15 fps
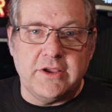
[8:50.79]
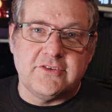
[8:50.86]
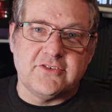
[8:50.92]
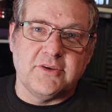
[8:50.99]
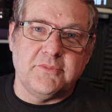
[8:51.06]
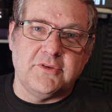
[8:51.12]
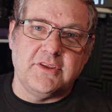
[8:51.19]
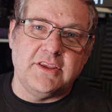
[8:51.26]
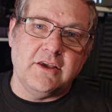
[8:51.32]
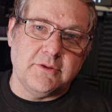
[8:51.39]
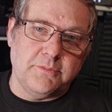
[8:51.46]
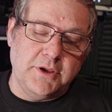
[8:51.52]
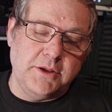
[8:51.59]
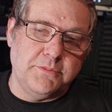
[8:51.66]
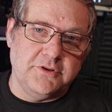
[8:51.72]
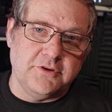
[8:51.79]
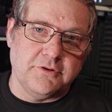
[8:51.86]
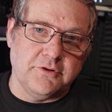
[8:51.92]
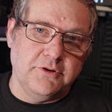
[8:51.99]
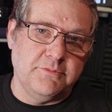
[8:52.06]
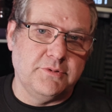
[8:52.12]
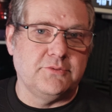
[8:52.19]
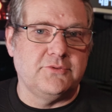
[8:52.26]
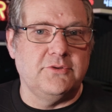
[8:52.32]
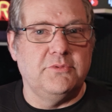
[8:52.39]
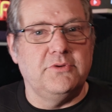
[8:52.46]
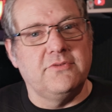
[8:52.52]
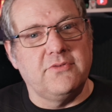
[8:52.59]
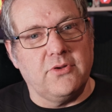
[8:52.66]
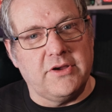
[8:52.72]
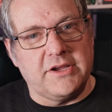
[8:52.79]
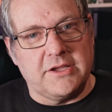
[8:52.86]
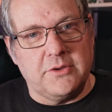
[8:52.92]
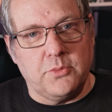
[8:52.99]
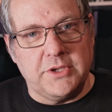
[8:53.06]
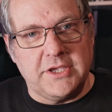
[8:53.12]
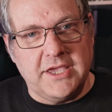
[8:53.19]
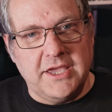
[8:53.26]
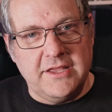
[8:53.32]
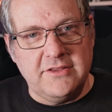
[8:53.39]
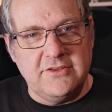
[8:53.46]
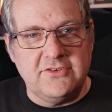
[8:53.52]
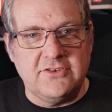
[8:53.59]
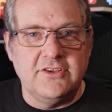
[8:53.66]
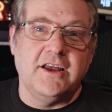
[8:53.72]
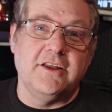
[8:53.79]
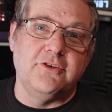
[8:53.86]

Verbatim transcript: where some of the other people in the group will do flying at weekends